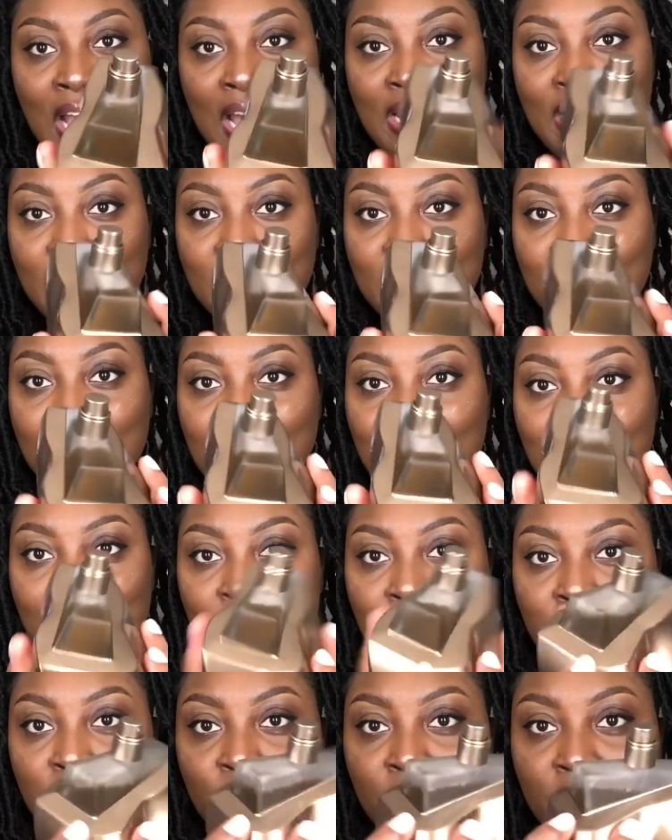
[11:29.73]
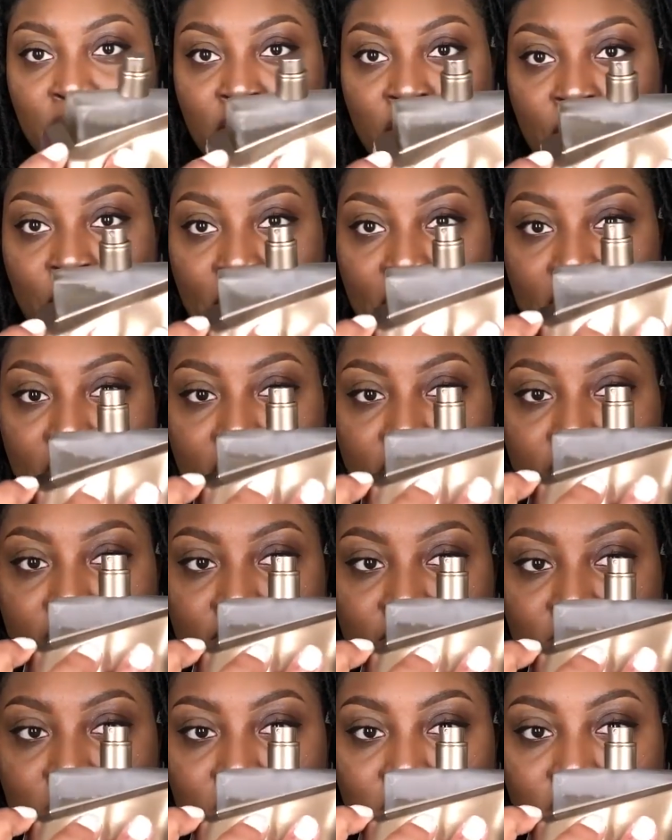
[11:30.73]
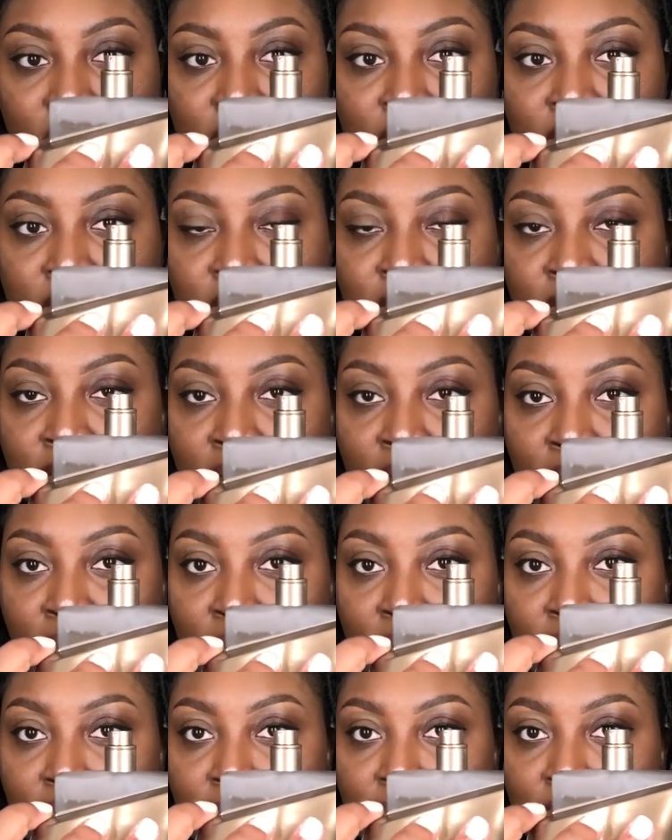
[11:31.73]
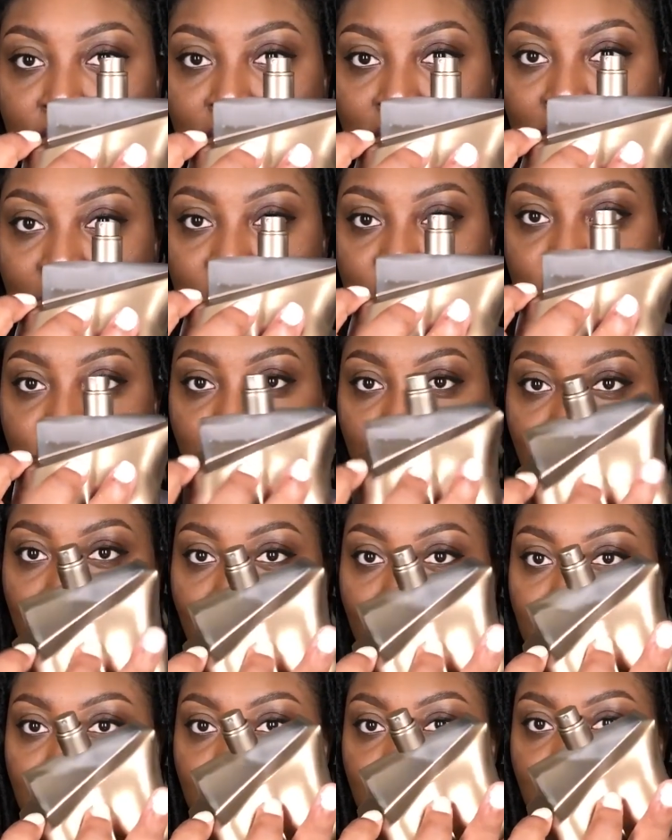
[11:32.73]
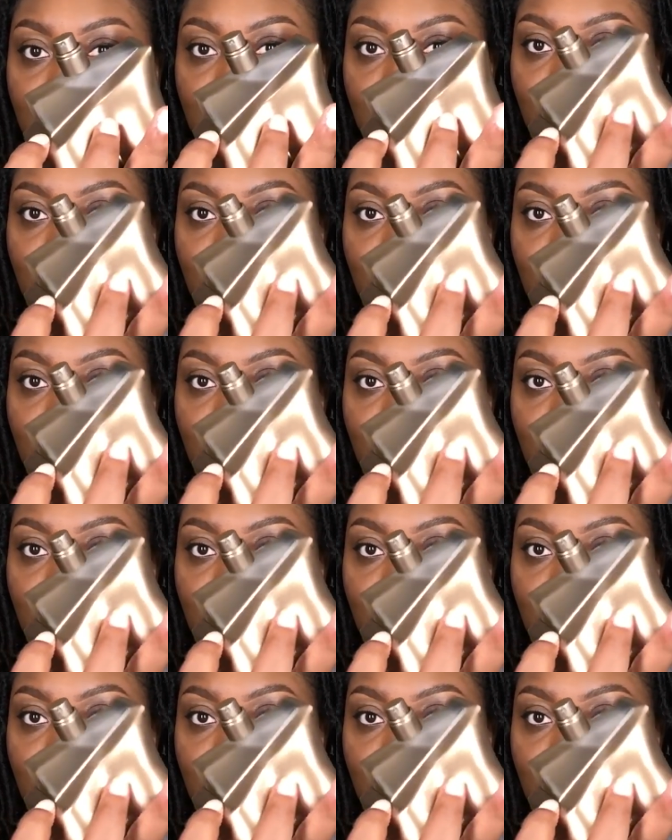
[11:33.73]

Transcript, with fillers: I didn't think I was really wearing this, but look at this dent. I'm shocked.